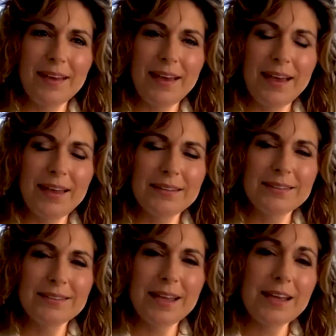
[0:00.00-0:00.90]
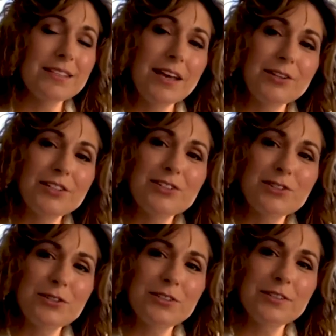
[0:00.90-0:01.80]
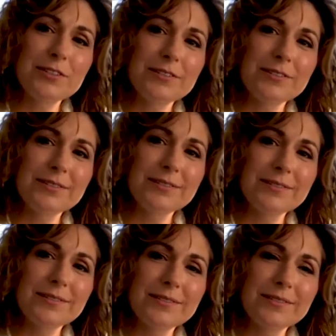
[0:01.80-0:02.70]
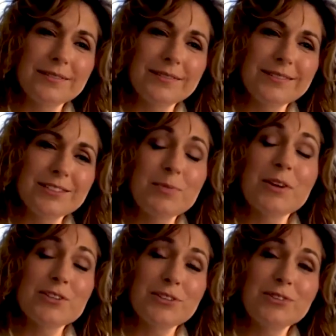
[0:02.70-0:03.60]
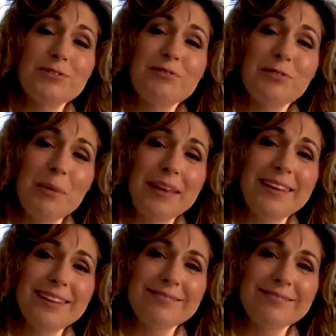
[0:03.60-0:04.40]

and as I understood, special for many.